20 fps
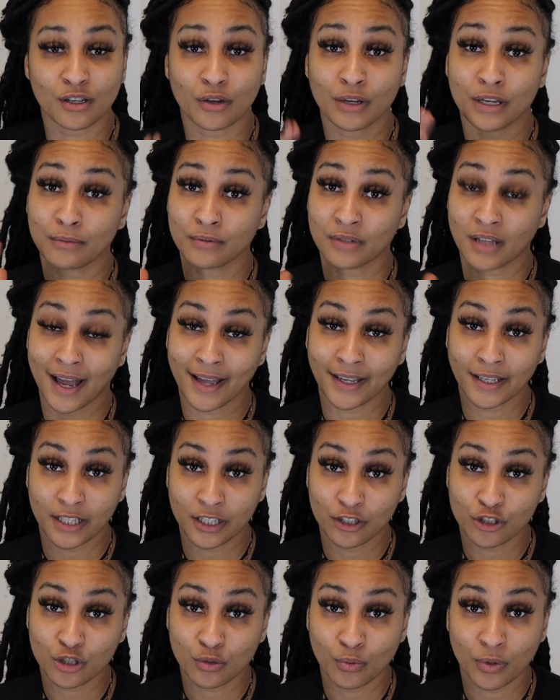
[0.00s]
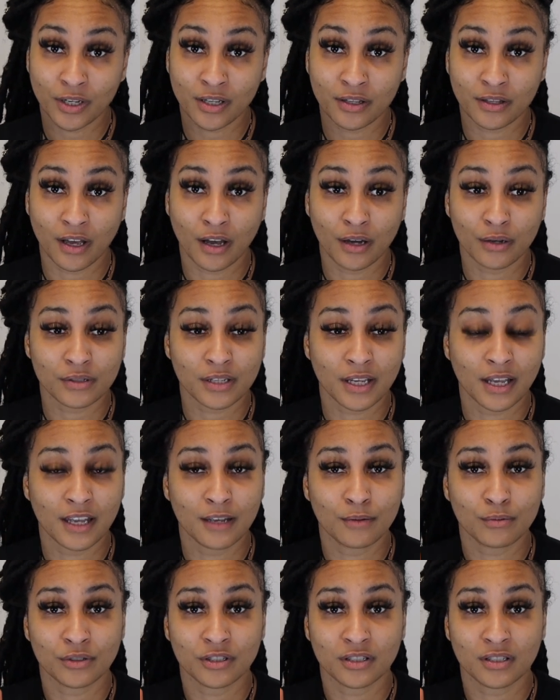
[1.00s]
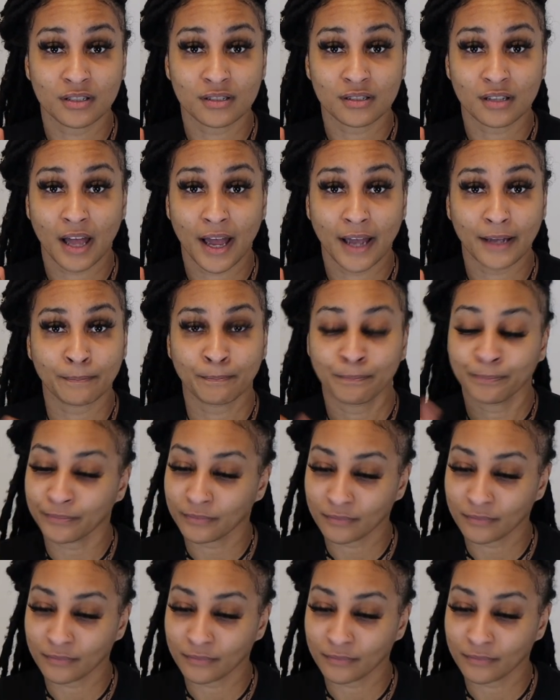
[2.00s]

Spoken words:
so he was like, get you one of those. And he was just like,